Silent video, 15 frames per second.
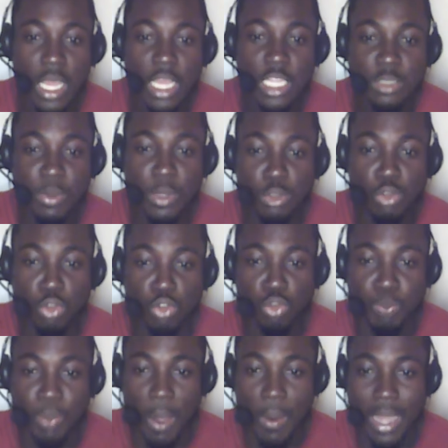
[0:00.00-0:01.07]
Speak truth to
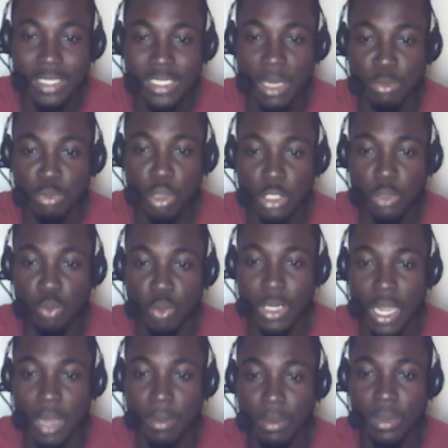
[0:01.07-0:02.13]
power. Sam George will
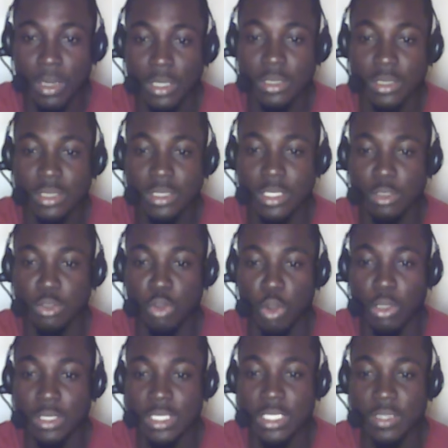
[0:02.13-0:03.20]
come sit
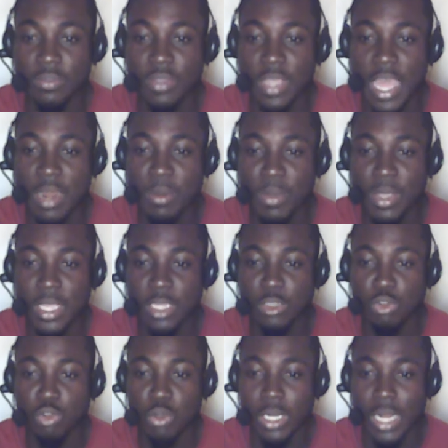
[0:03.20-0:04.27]
on TV and make
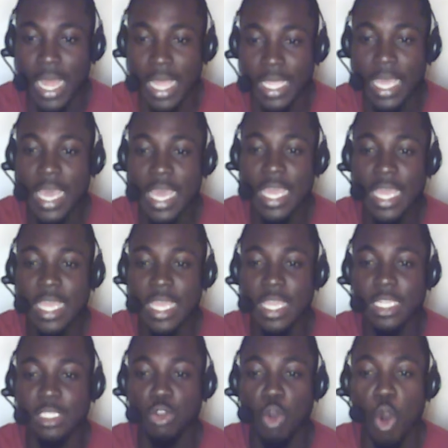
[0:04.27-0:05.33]
it look like he
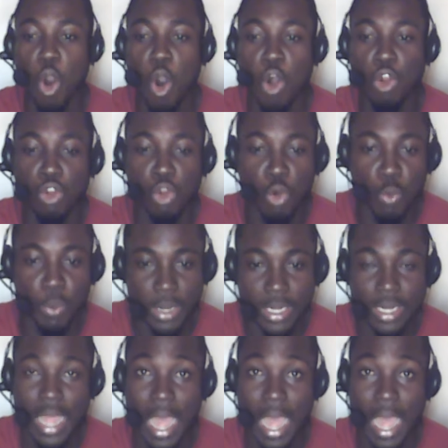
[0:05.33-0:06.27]
is all knowing.